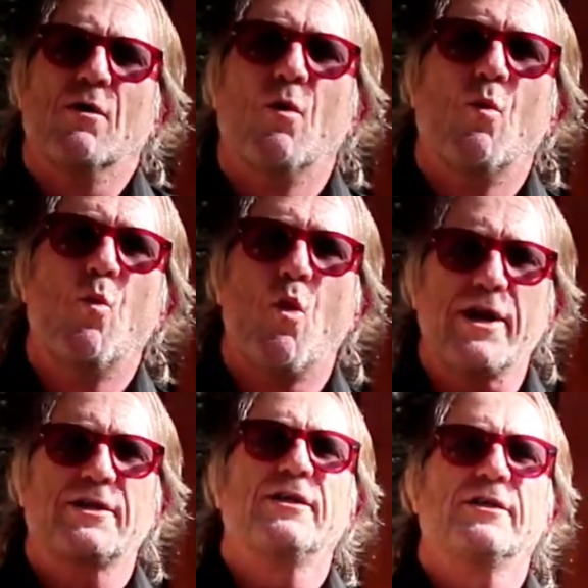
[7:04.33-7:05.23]

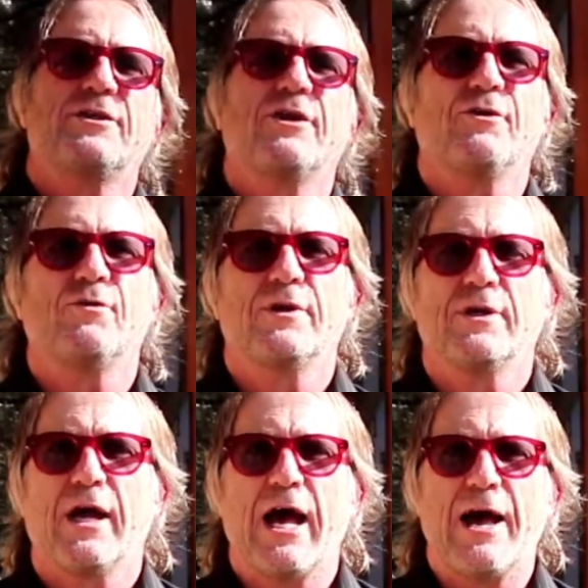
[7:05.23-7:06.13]
what do you do?
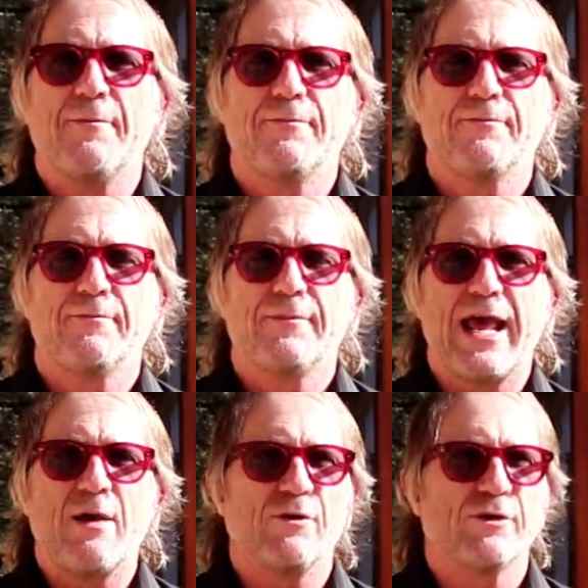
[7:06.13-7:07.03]

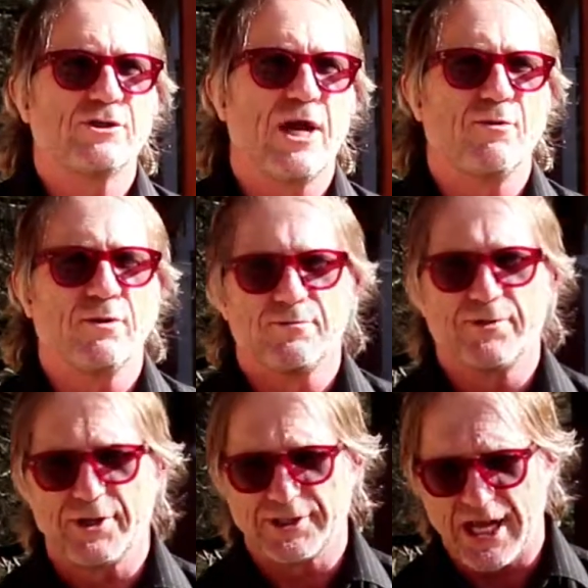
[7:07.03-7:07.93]
Now we're in trouble
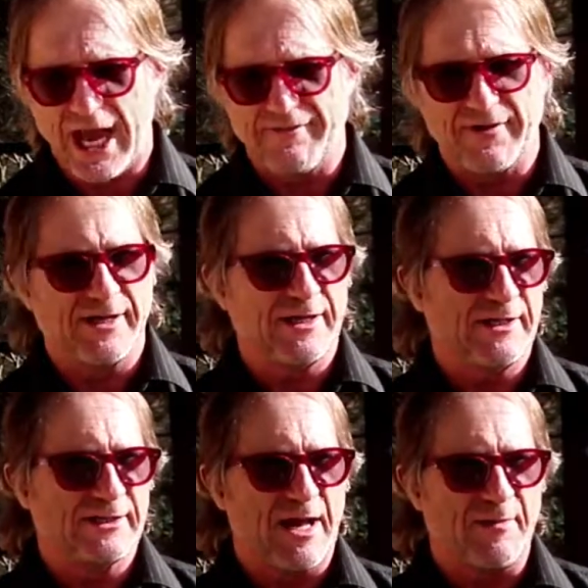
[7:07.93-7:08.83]
because Ava
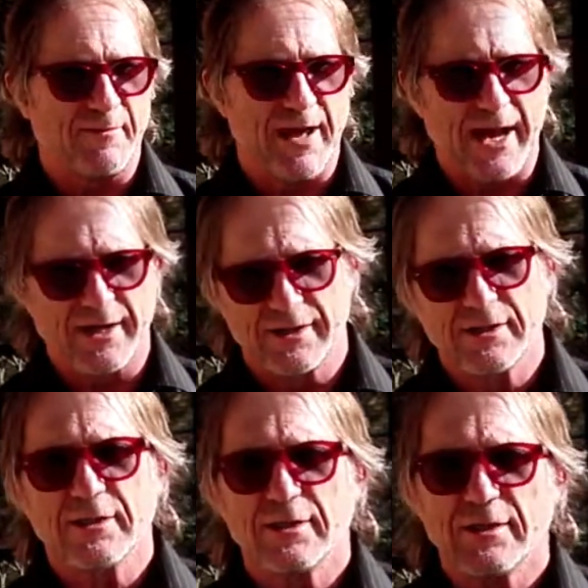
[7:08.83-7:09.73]
is coming back
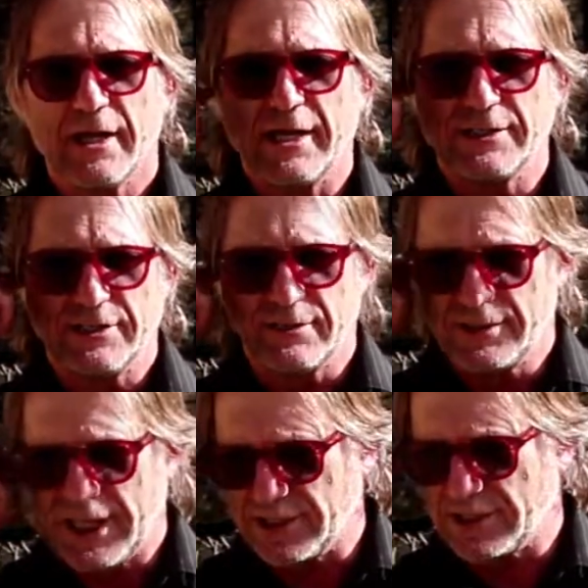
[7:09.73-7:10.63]
and she
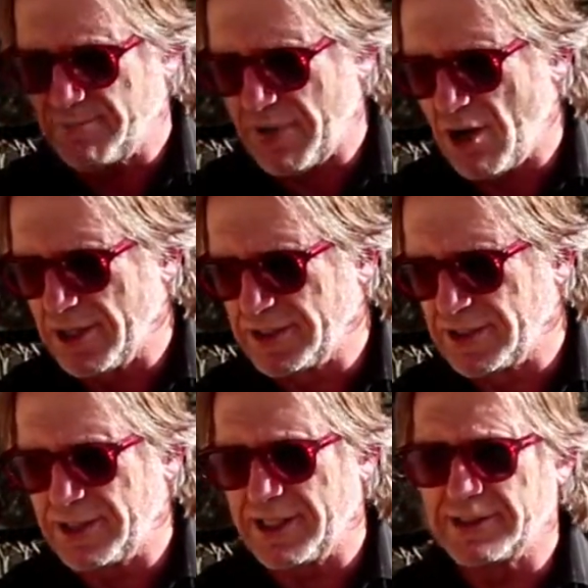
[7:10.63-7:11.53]
tends to bowl
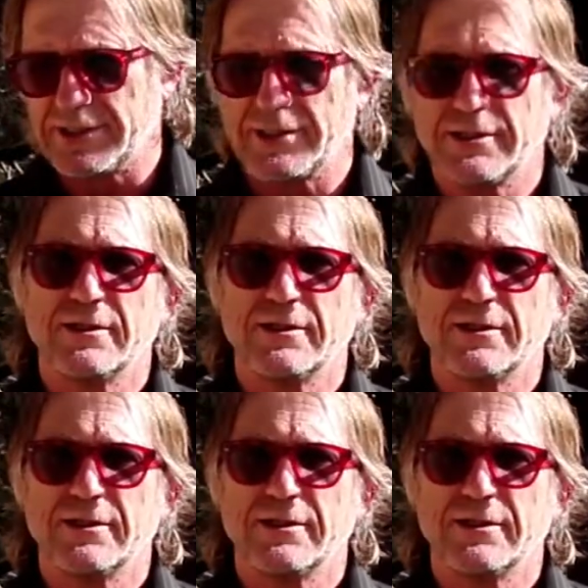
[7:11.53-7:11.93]
into things.